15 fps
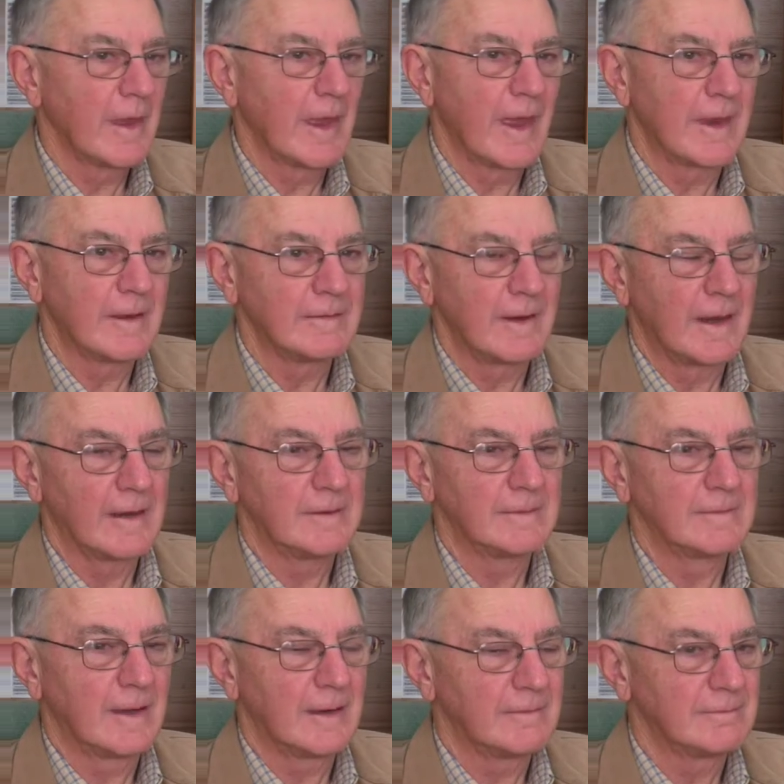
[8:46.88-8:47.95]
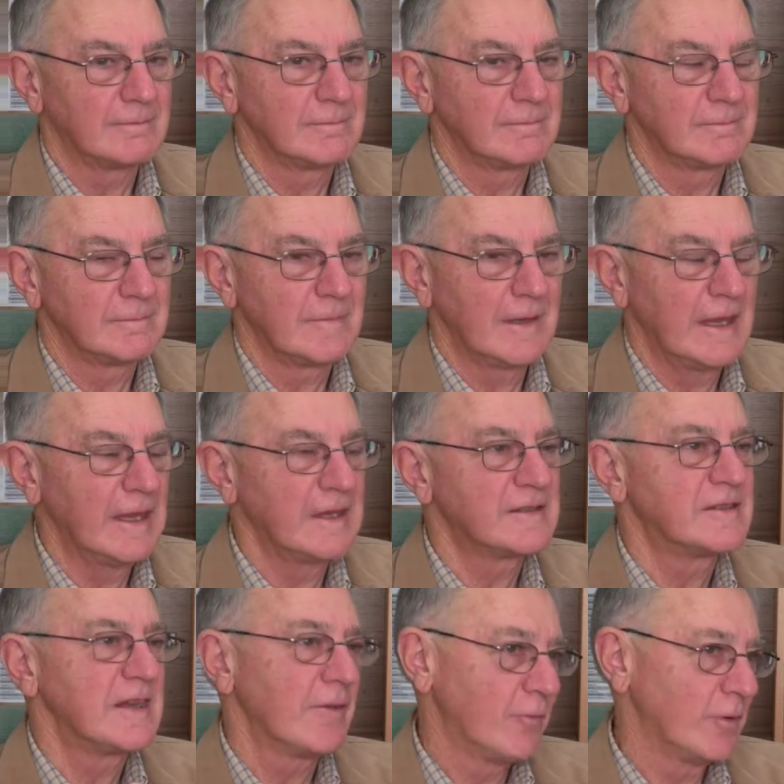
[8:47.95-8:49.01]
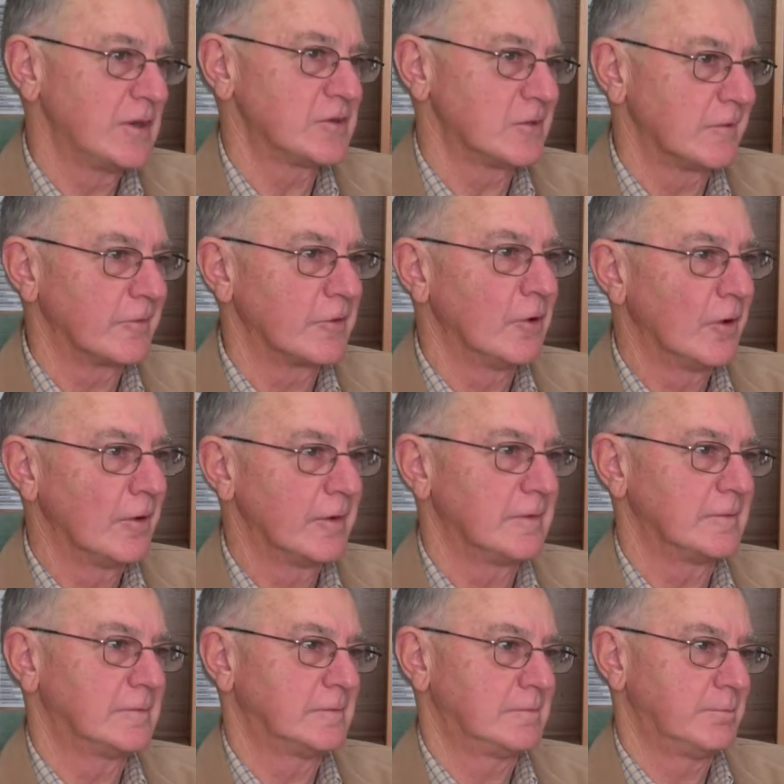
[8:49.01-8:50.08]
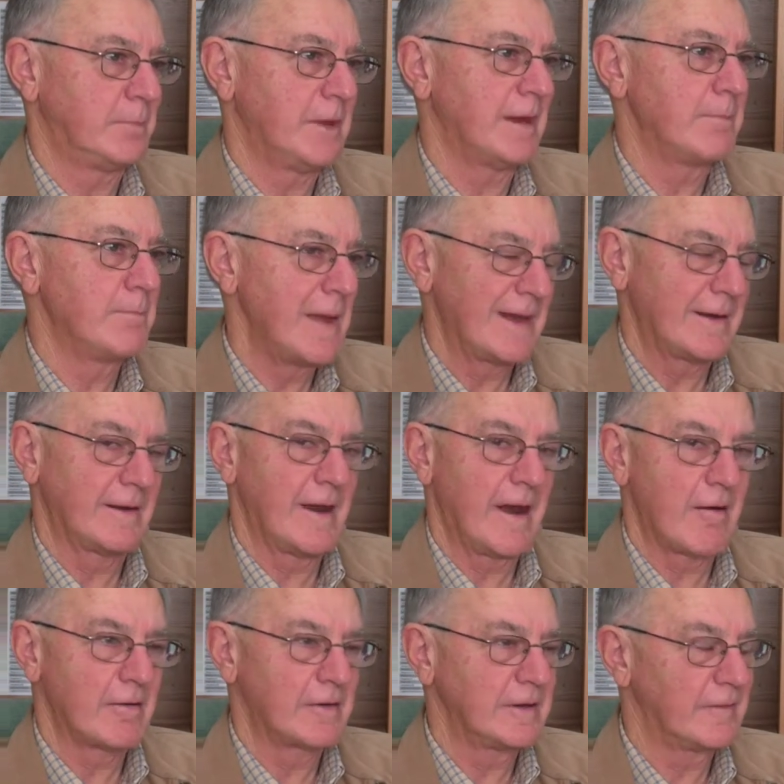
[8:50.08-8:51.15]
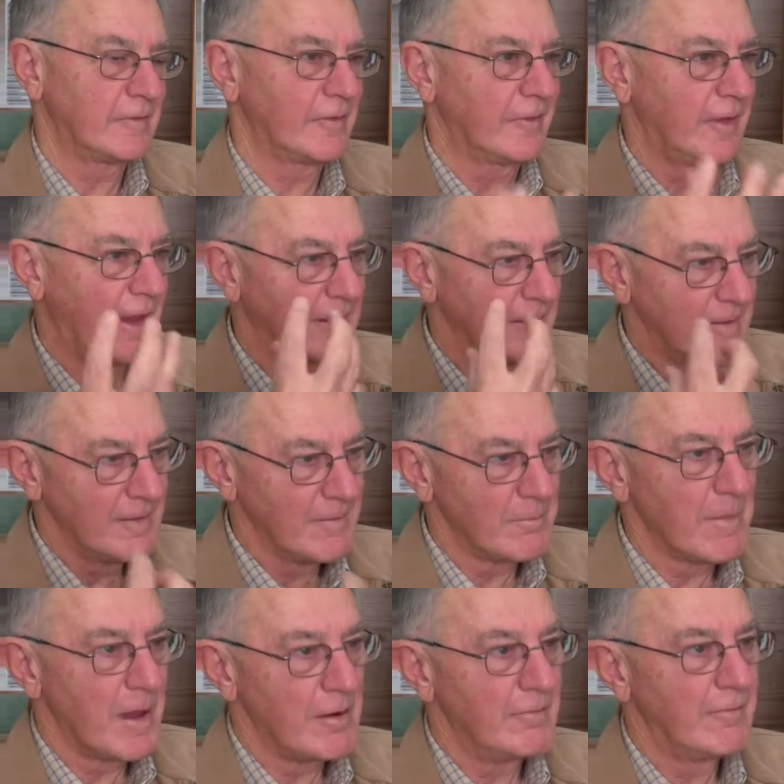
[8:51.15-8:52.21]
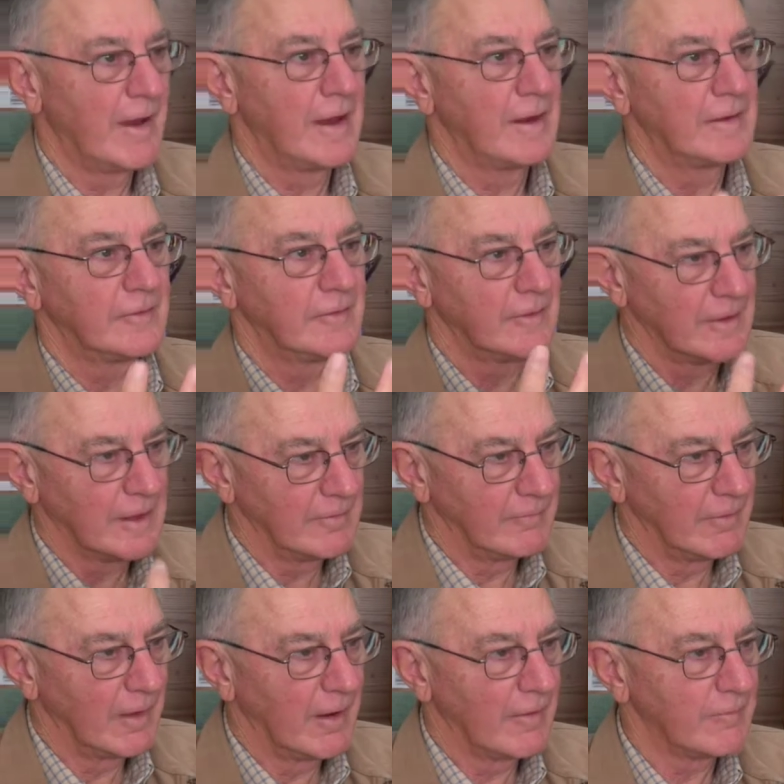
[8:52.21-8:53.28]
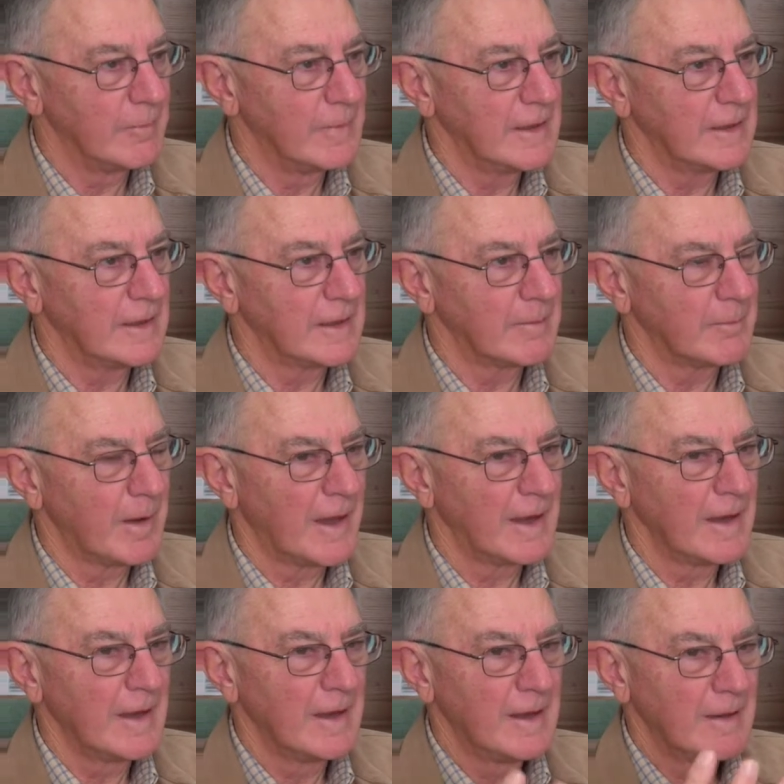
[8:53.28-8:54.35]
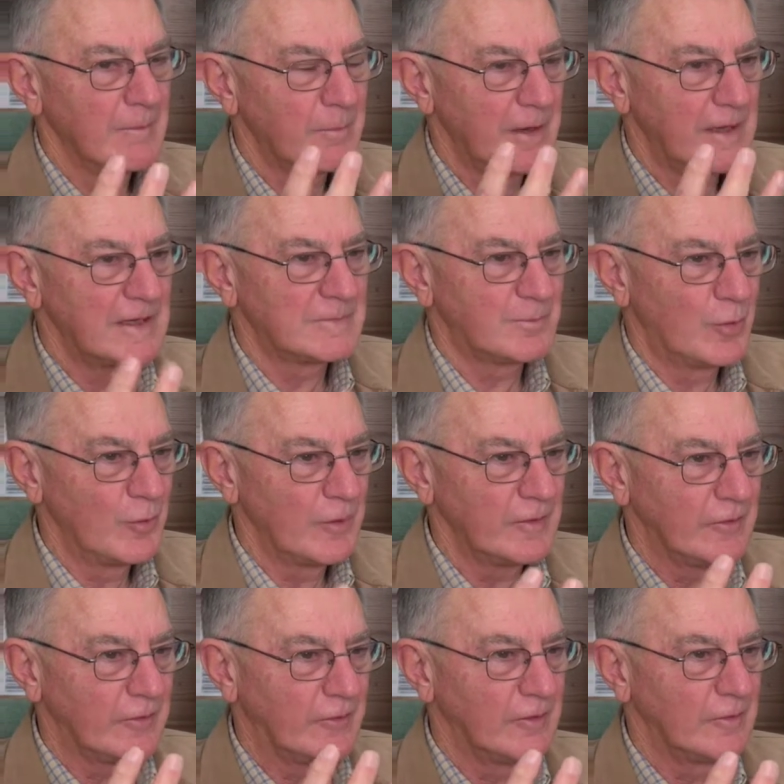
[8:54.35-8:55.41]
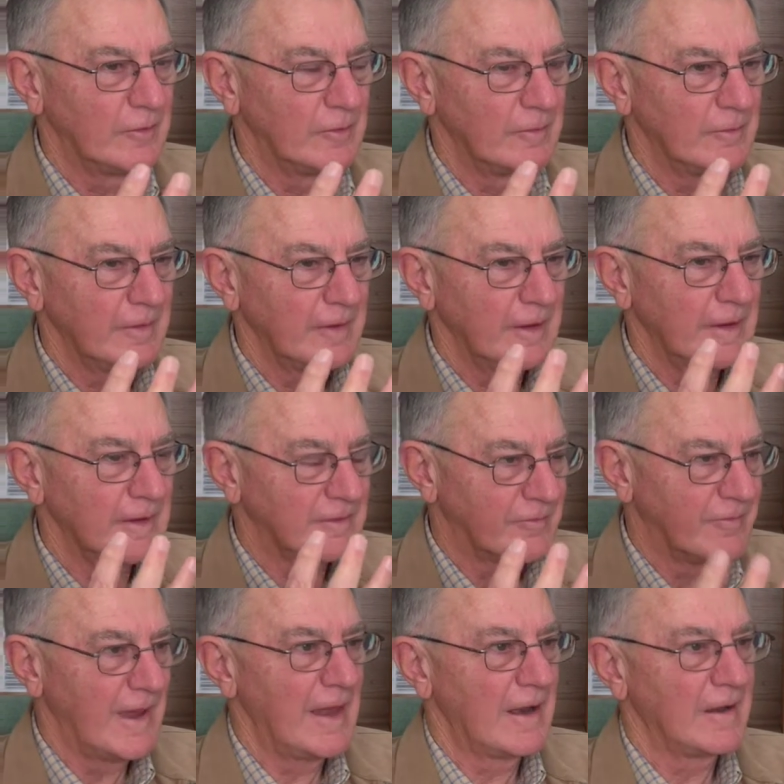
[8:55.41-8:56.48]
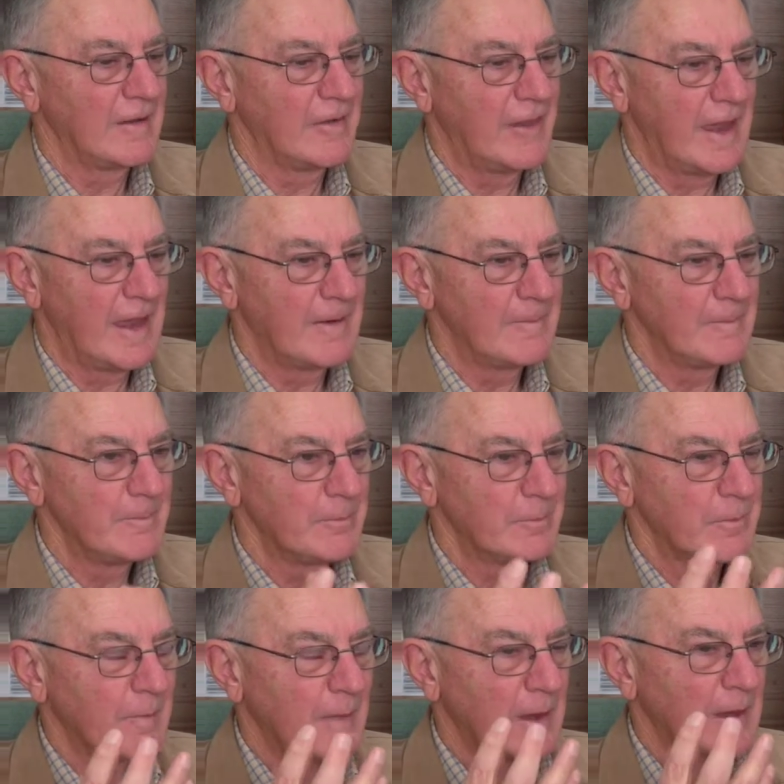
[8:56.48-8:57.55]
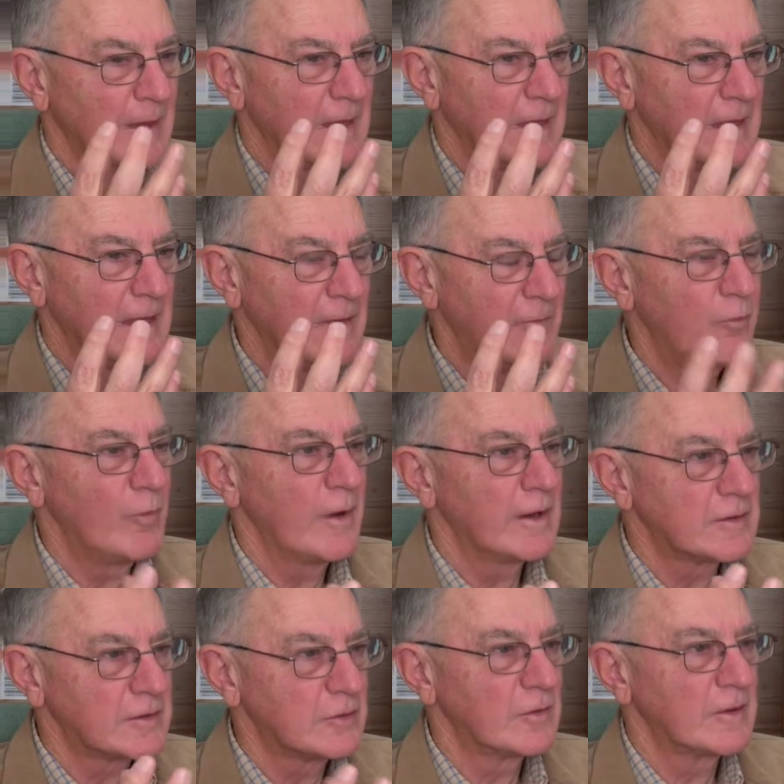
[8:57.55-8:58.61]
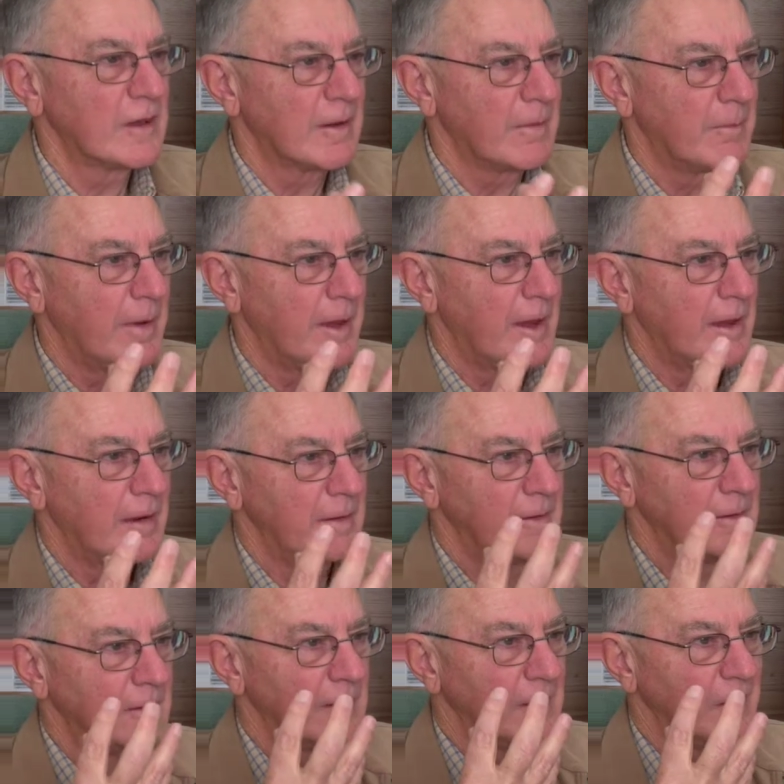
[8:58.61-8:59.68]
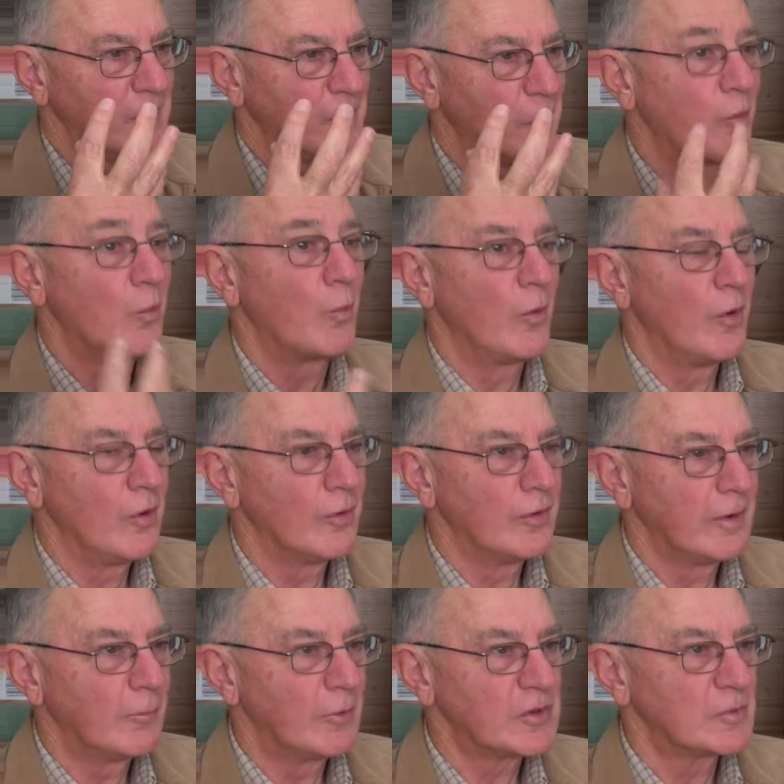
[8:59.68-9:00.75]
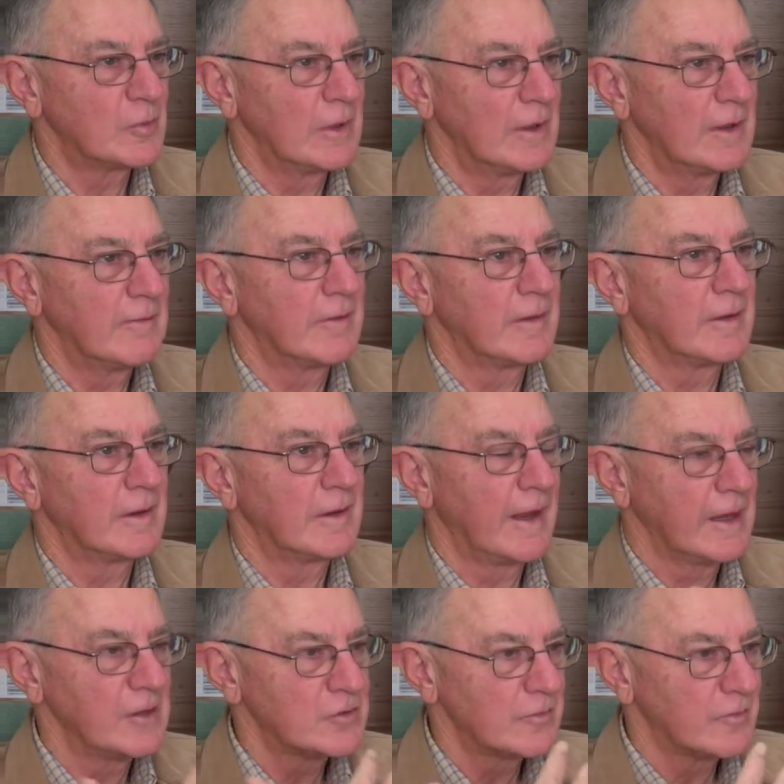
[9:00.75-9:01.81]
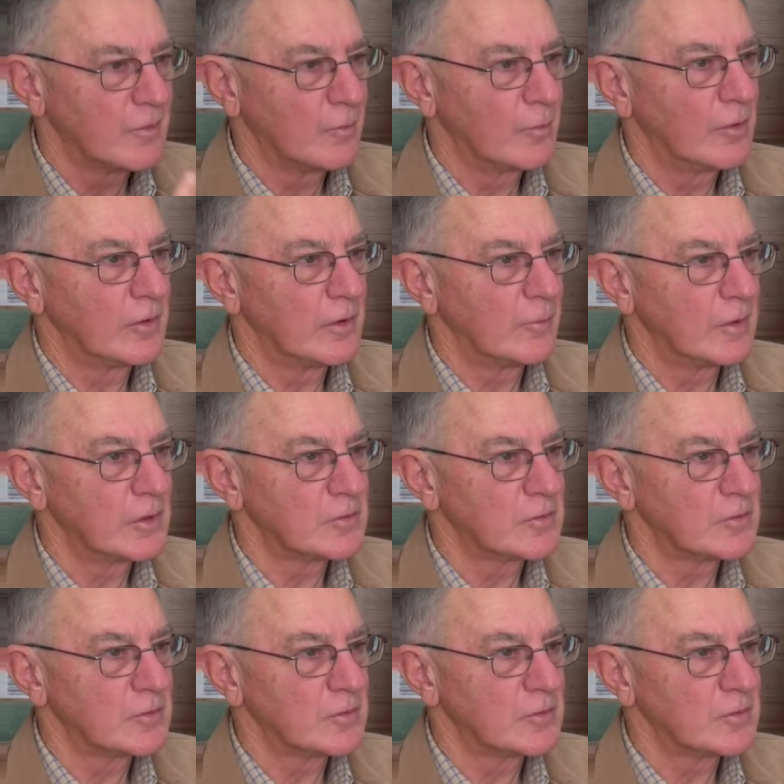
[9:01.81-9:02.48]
And his definition of God is big meta-narratives that motivate us and give life meaning. But his point still is valid, that if we're talking about the world in which we live and the nature of the world in